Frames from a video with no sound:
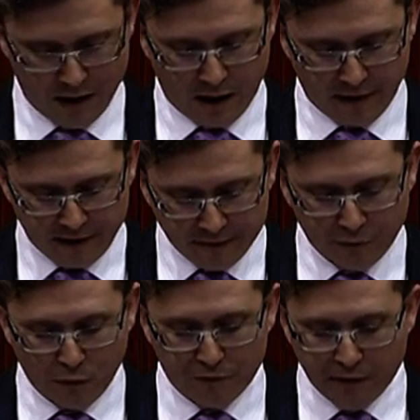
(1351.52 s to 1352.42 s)
I
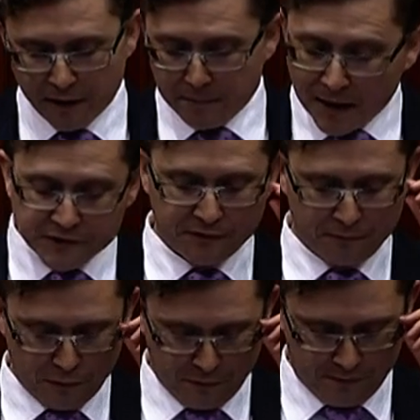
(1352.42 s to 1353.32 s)
therefore very much
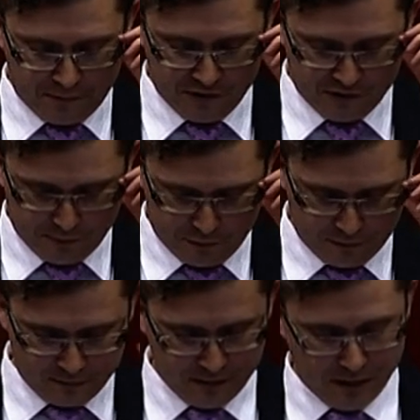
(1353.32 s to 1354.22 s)
support the principle
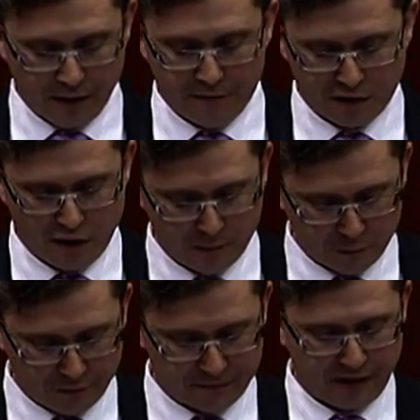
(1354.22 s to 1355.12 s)
of the
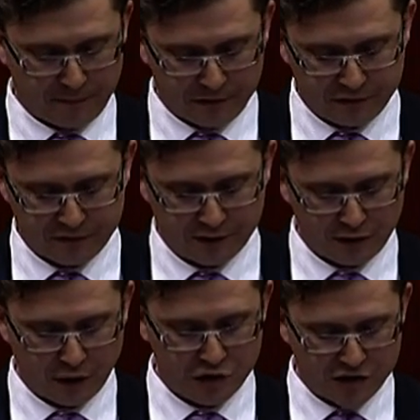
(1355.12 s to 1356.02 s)
Commonwealth Government's
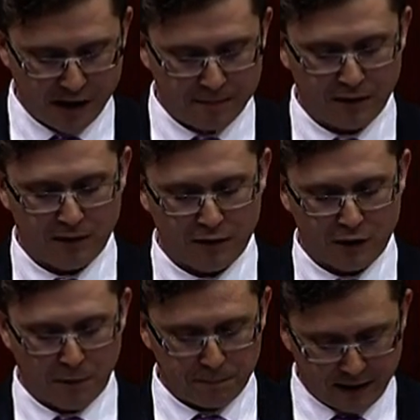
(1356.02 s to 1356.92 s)
no jab,
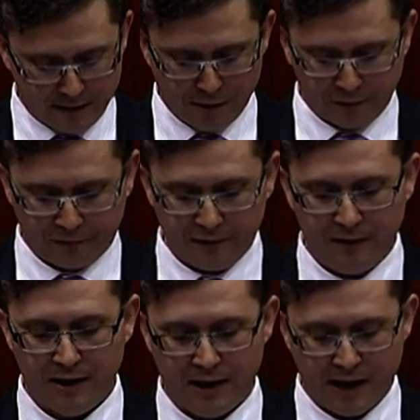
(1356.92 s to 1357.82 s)
no play policy
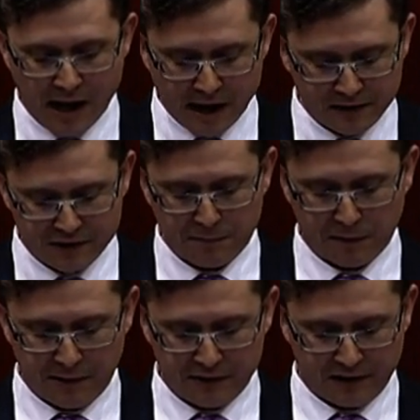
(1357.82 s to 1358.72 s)
and its
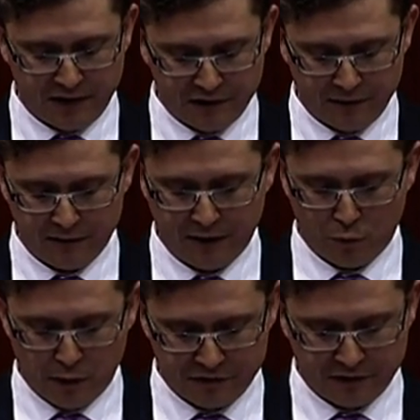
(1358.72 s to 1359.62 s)
implementation
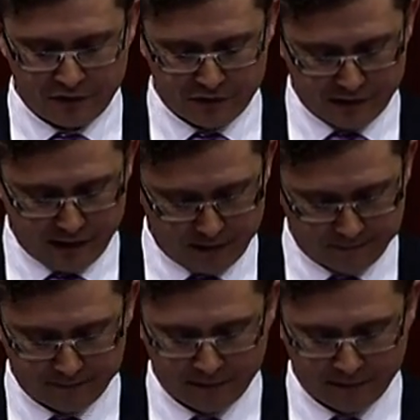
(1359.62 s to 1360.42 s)
in Western Australia.